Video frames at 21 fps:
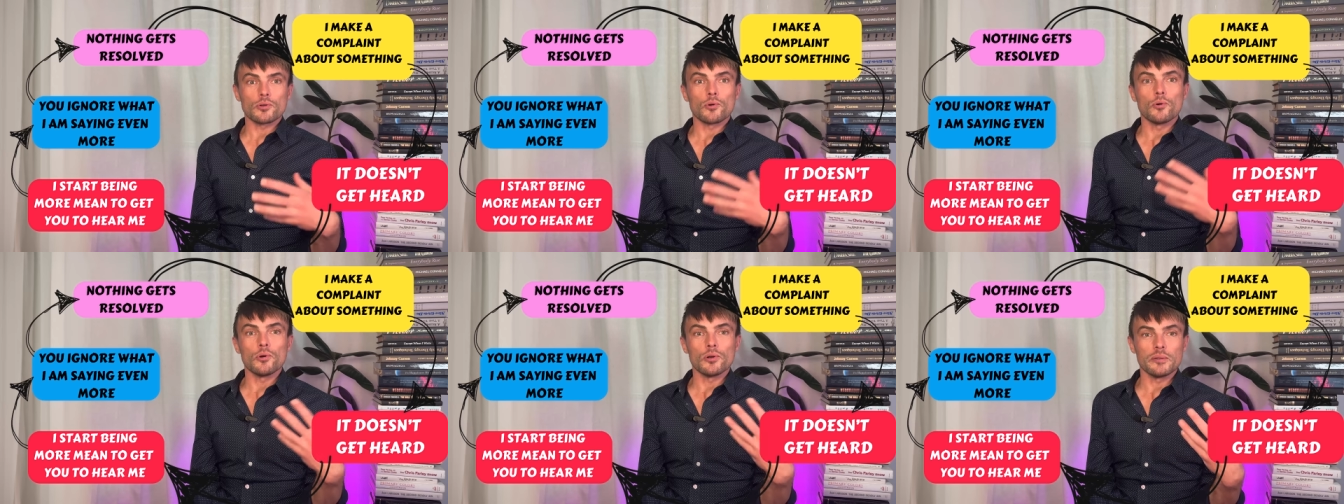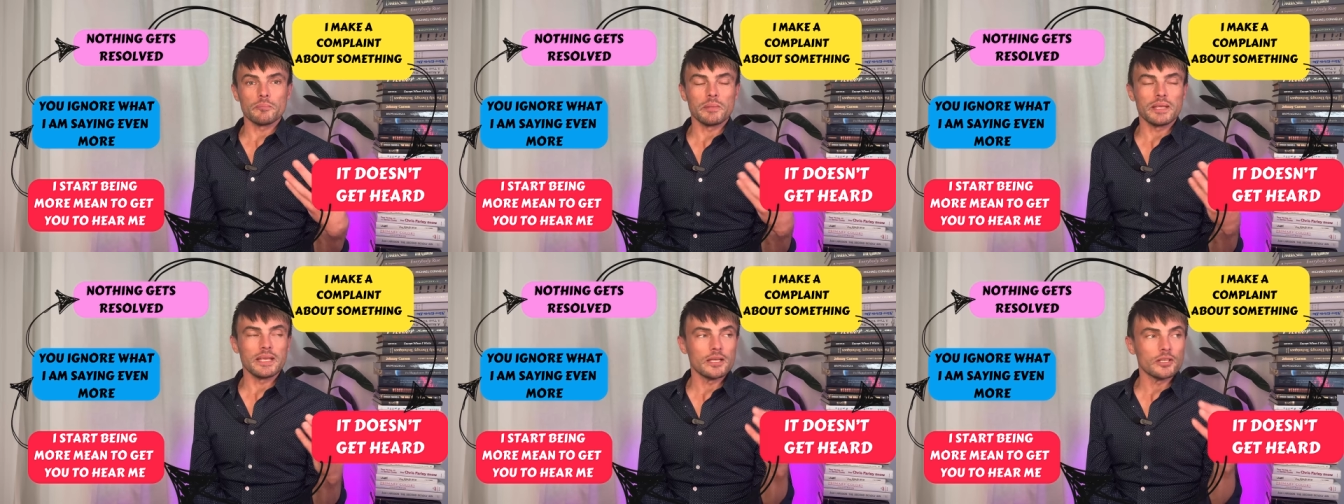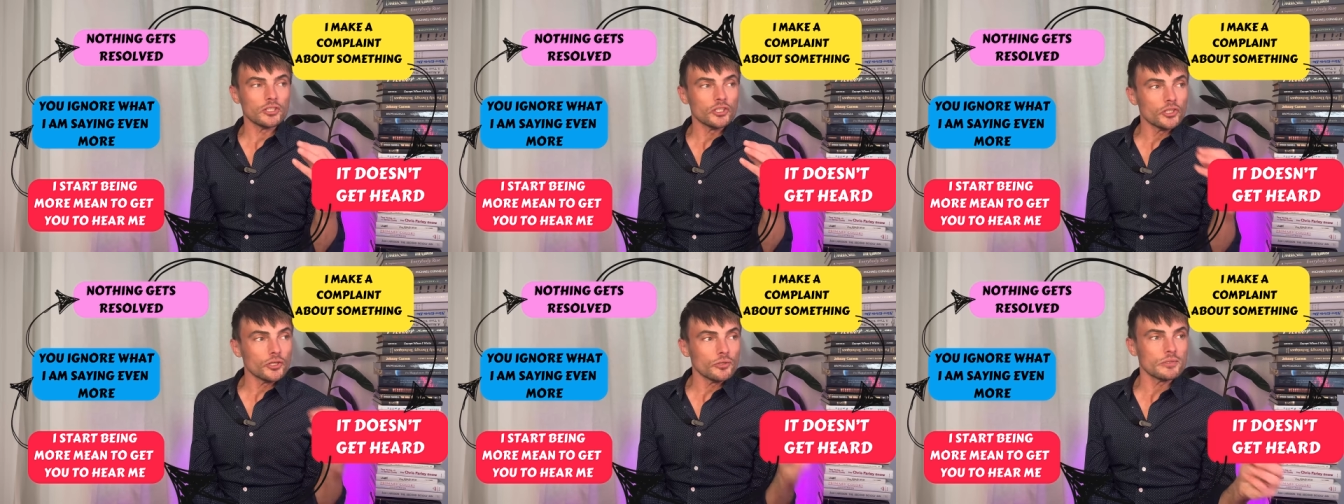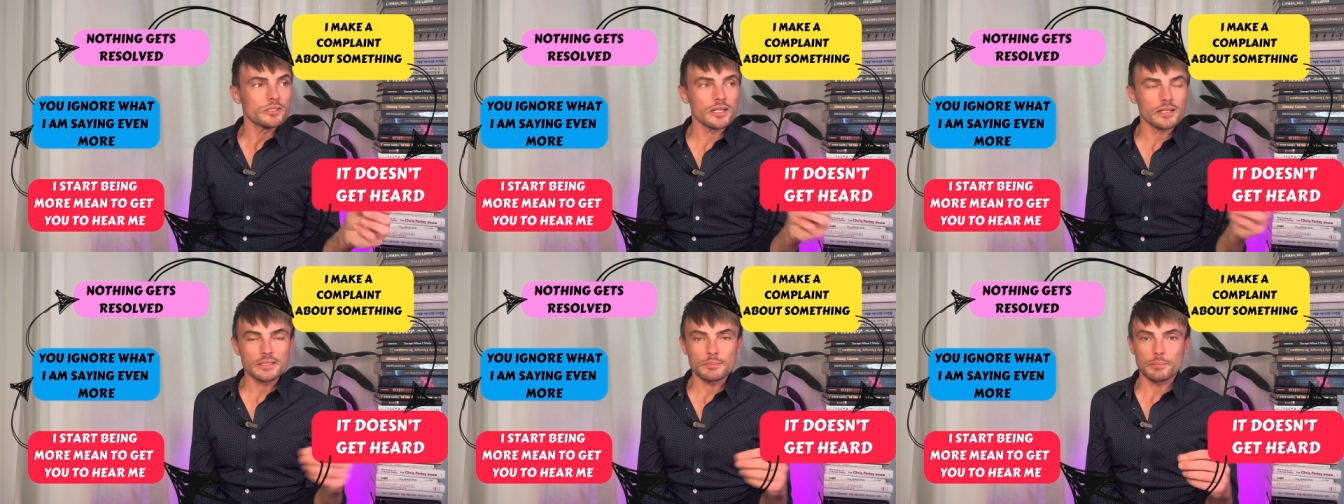calling me a
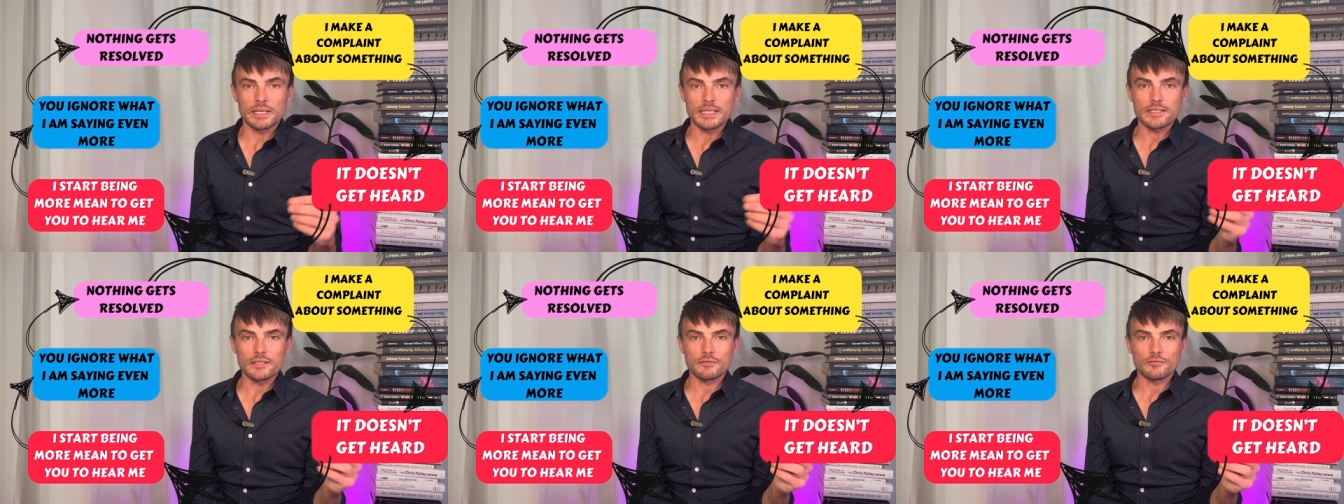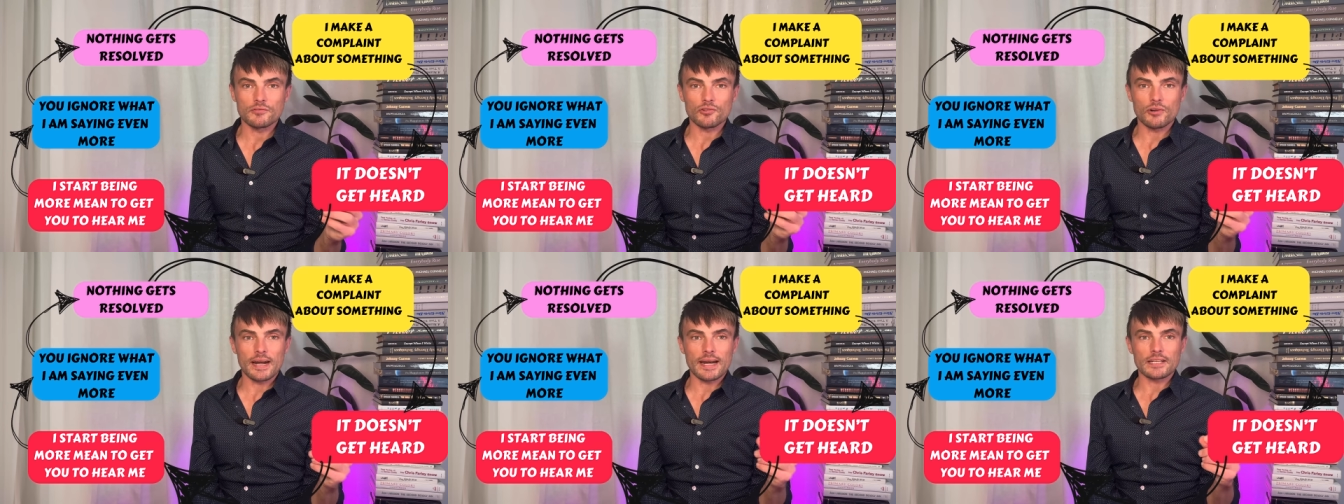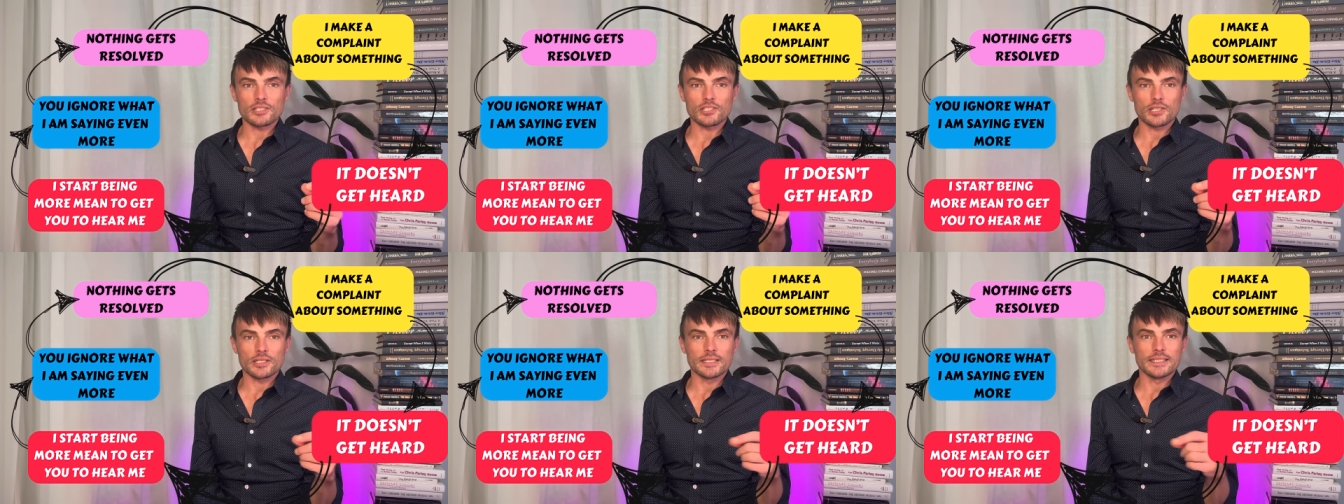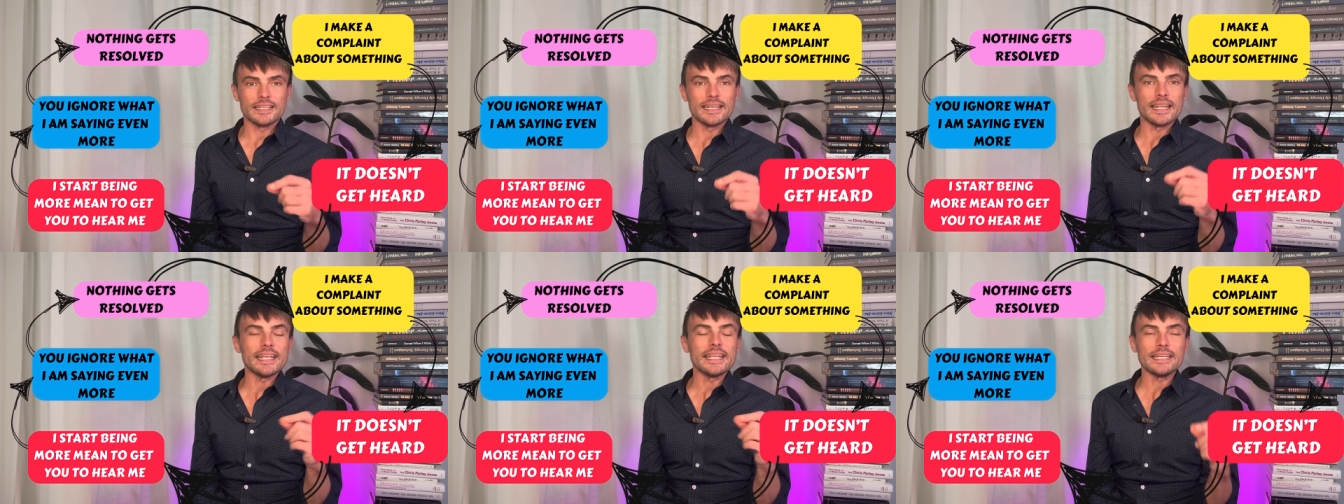useless piece of trash and
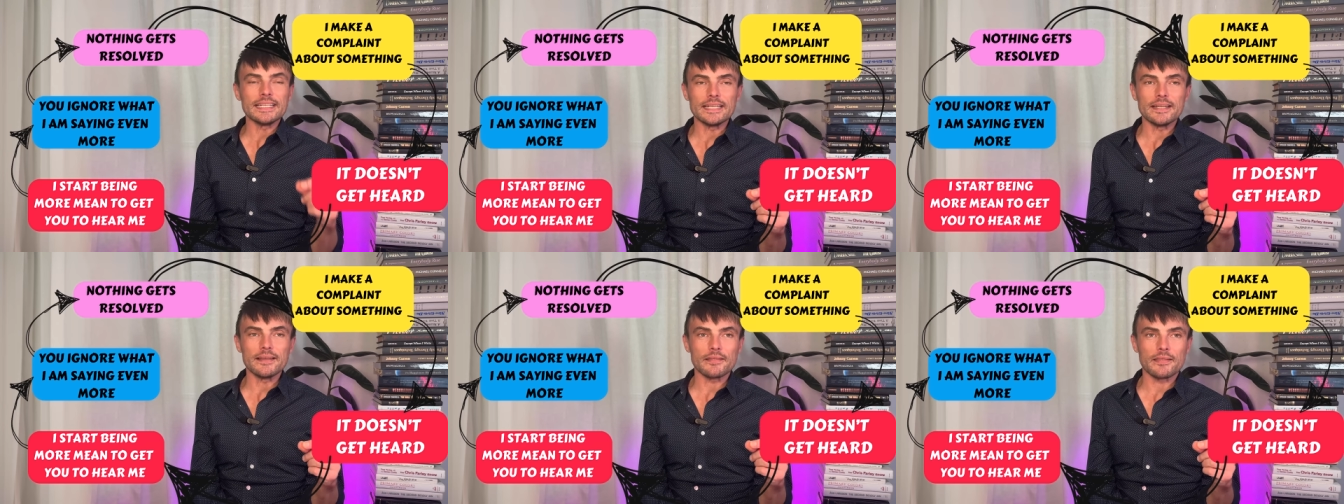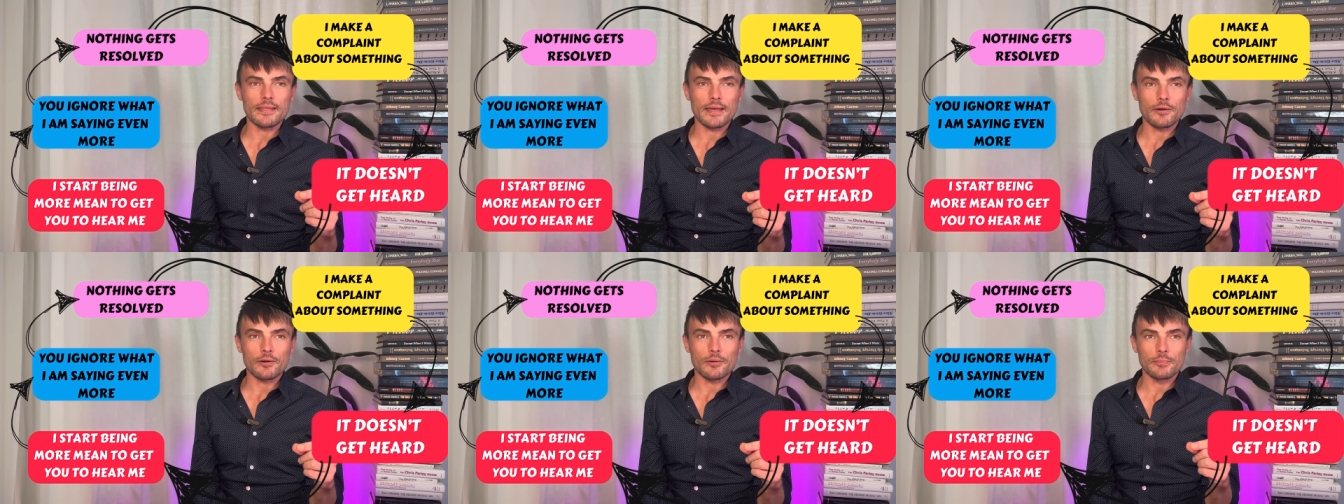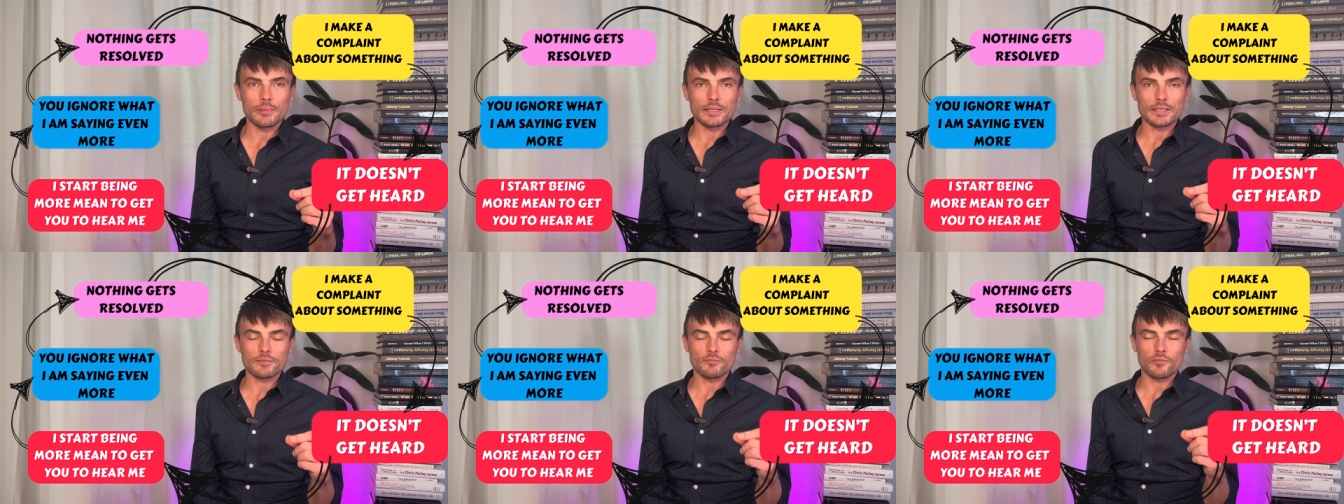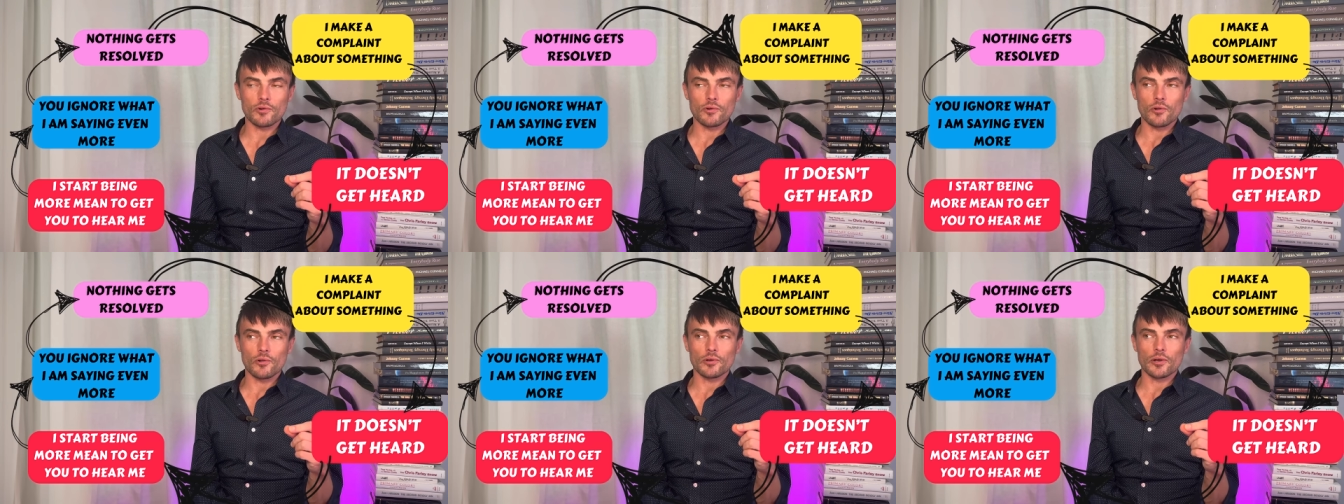an idiot therapist
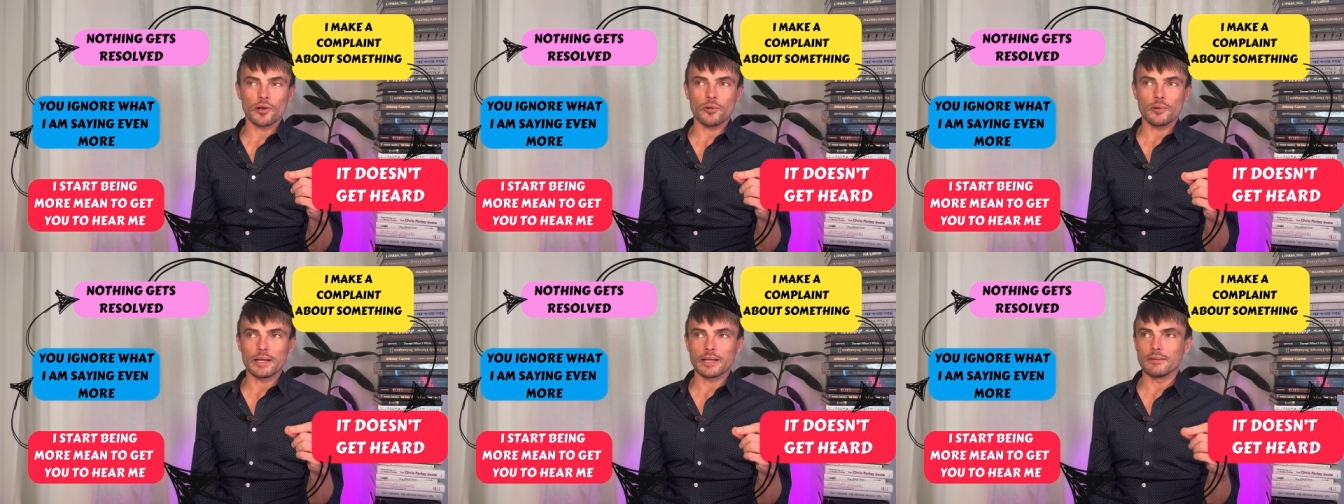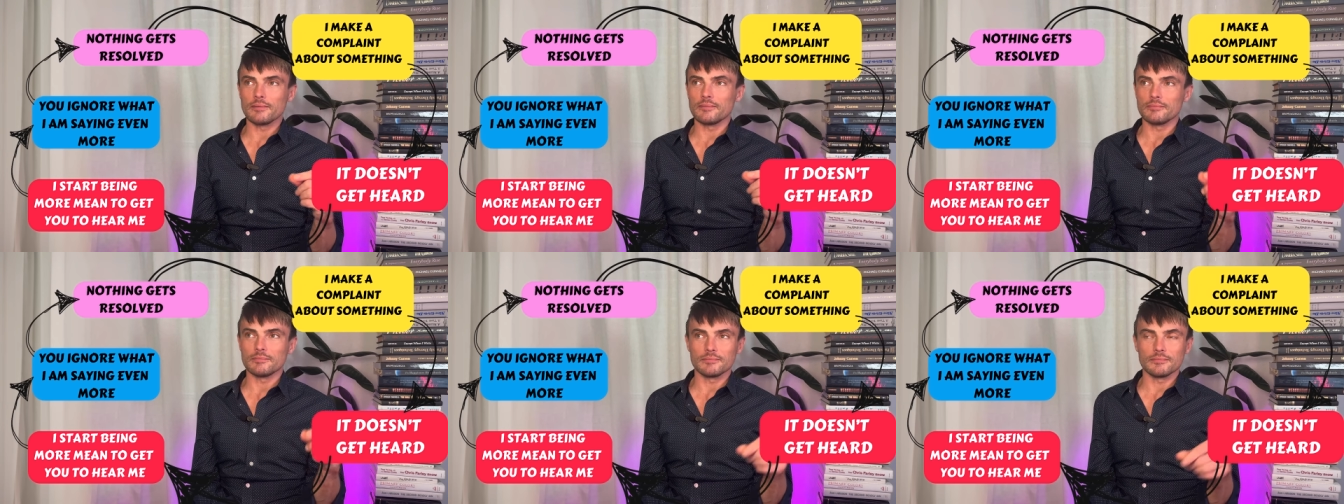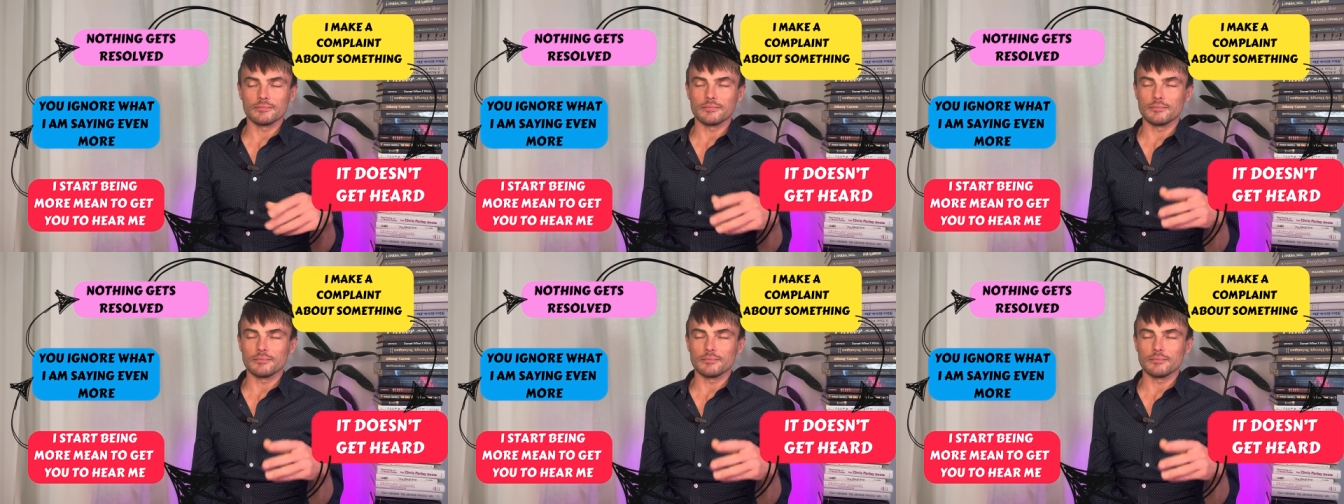for not knowing